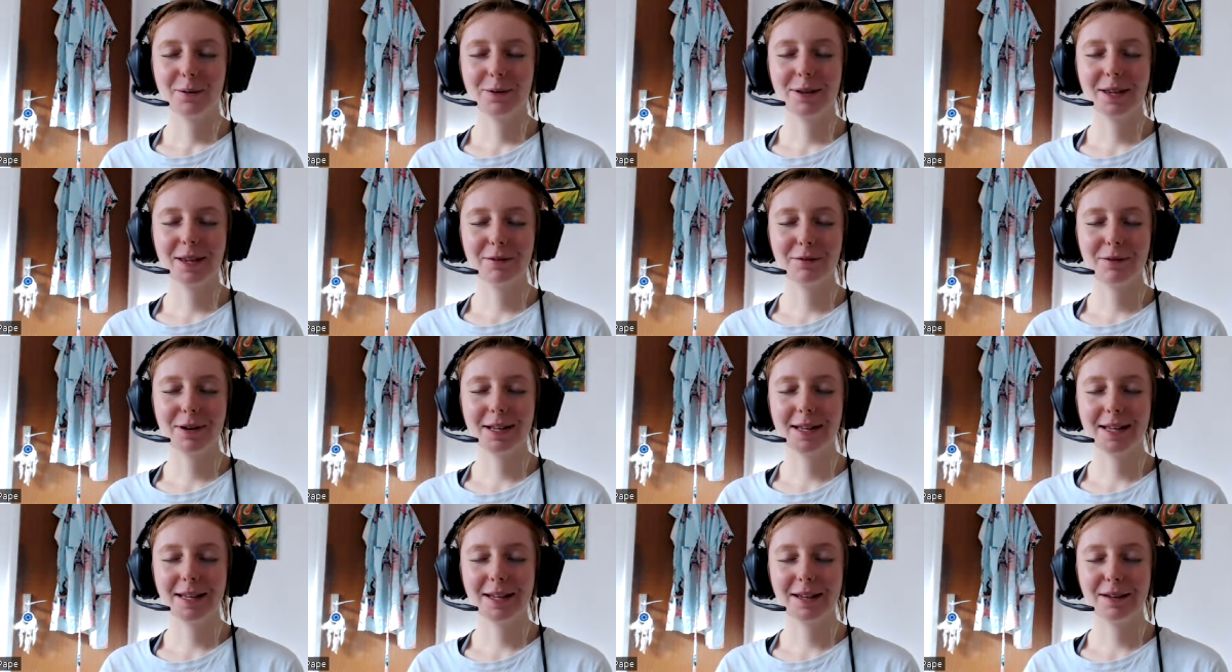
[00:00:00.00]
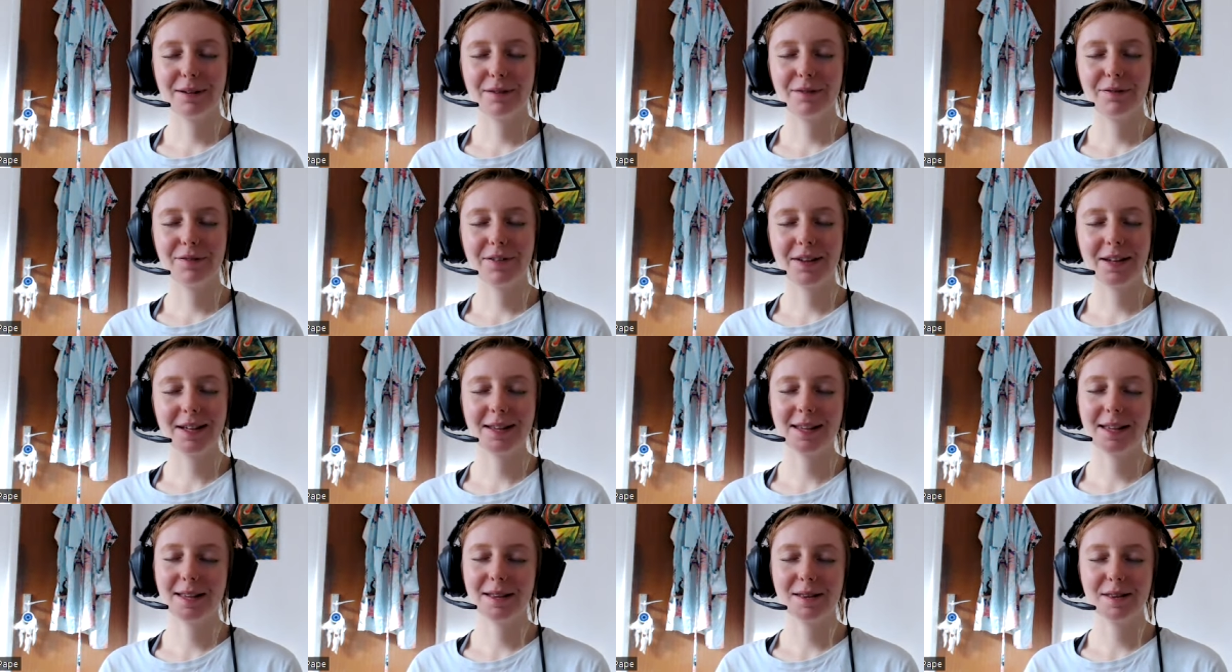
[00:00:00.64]
When I really
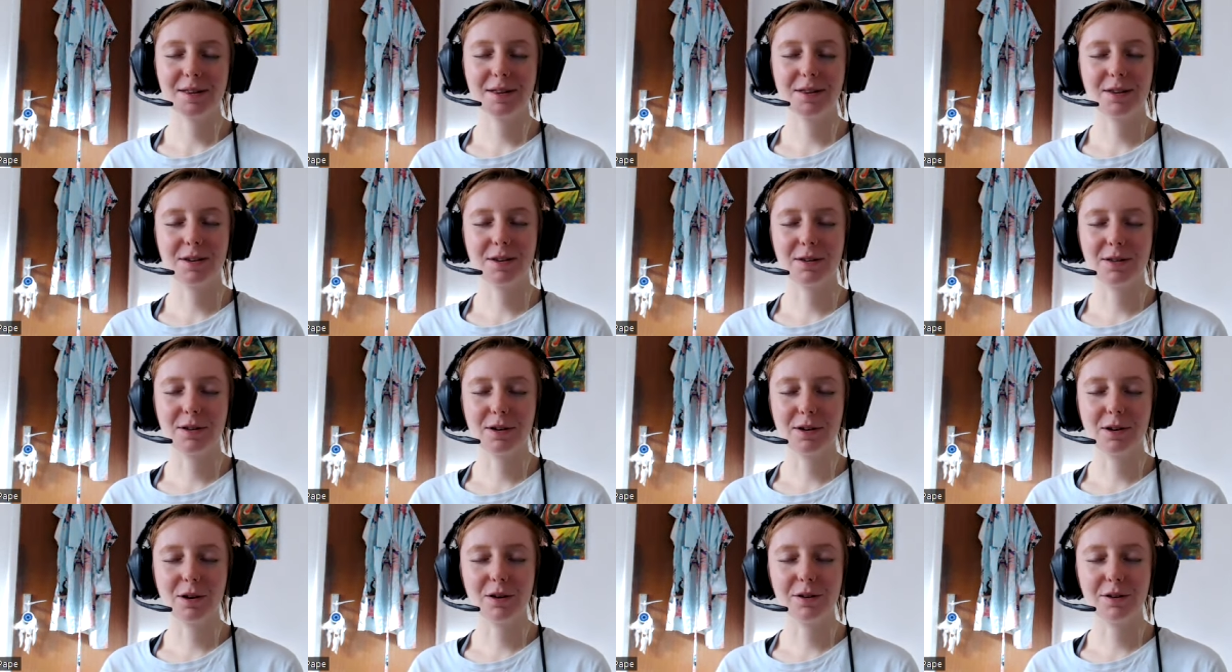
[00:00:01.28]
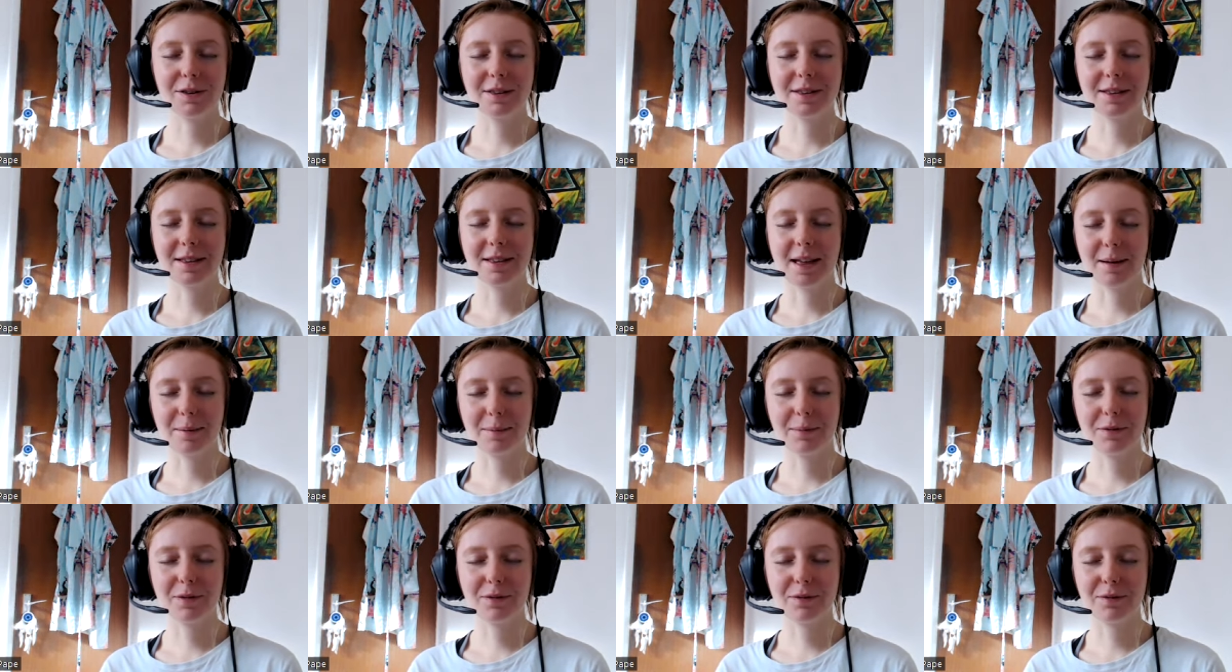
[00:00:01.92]
feel into the
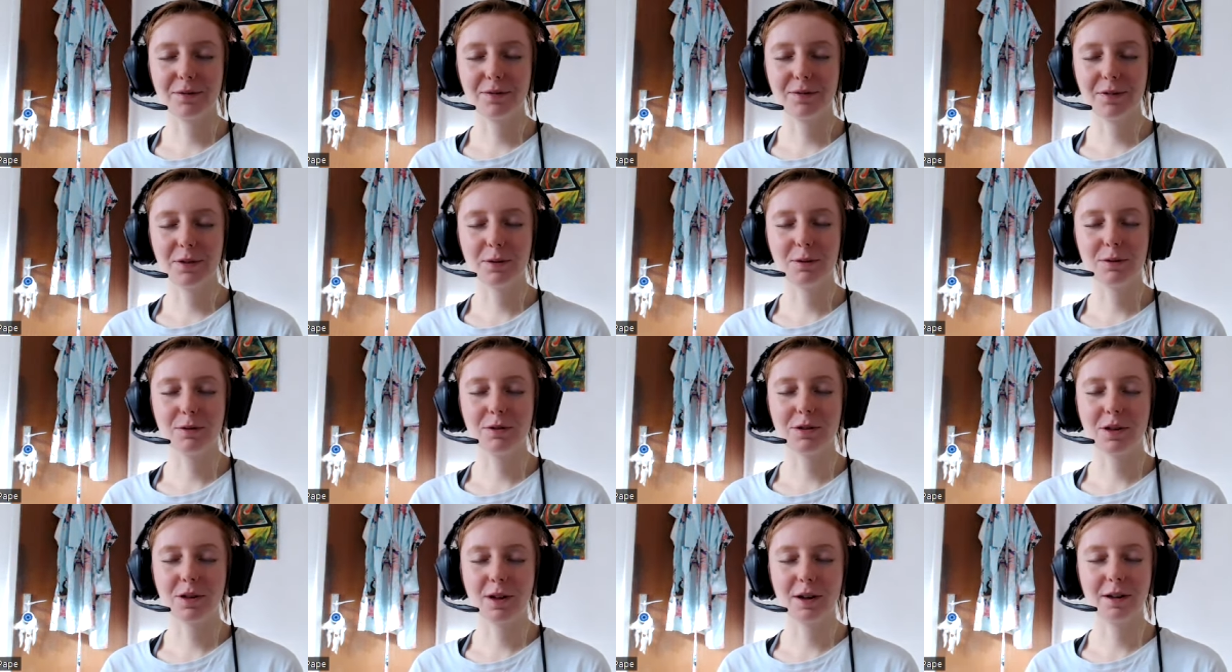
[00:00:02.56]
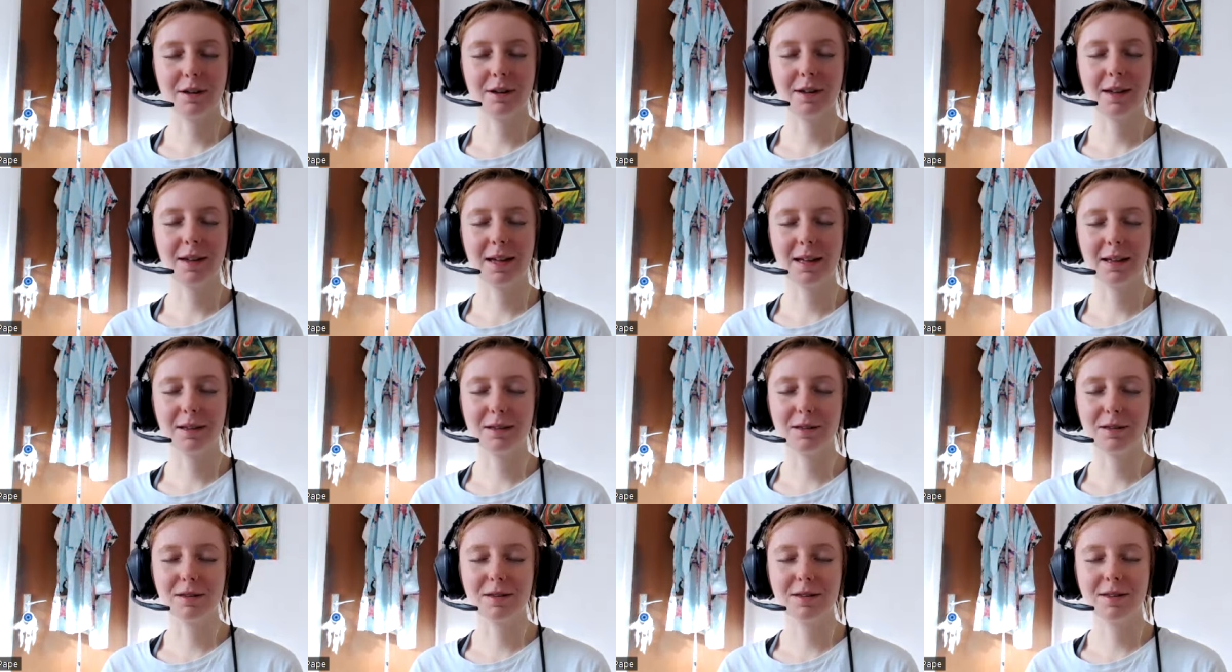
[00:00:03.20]
concept of future
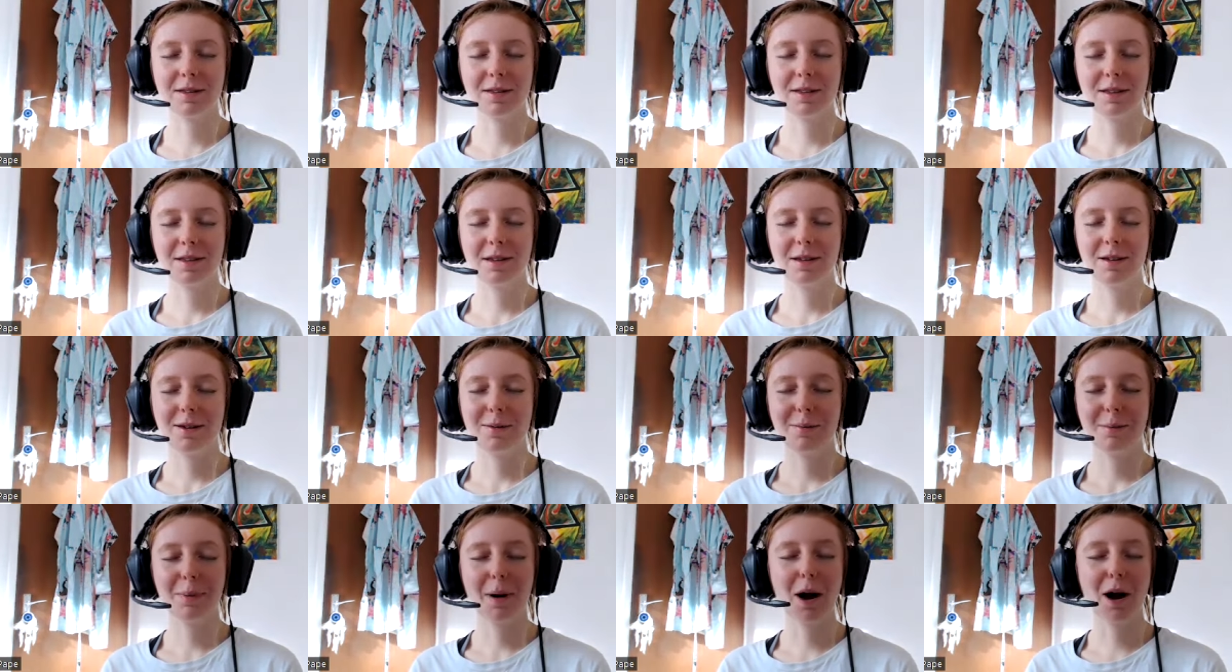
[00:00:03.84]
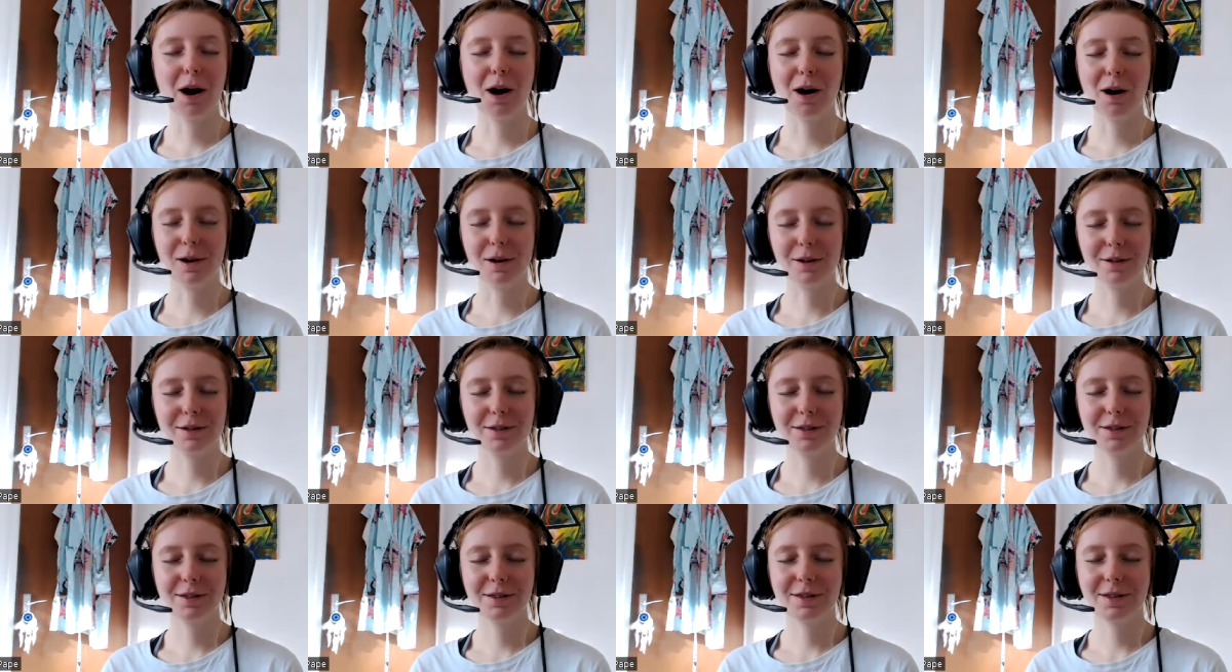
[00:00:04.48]
and
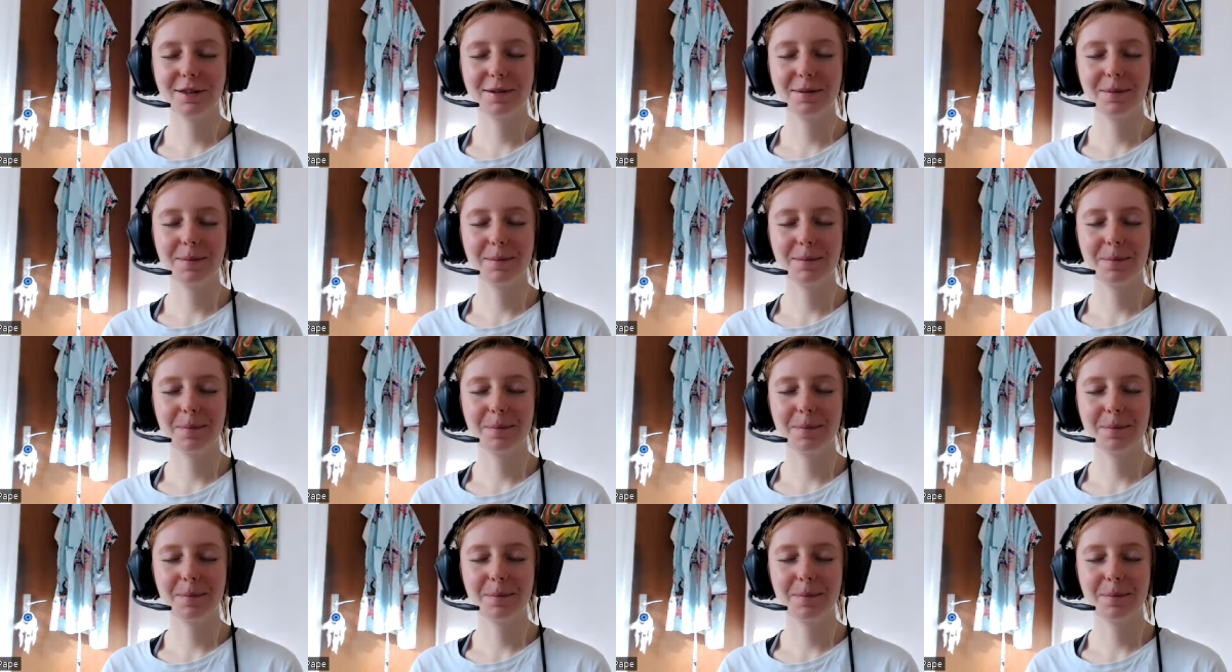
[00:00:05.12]
past,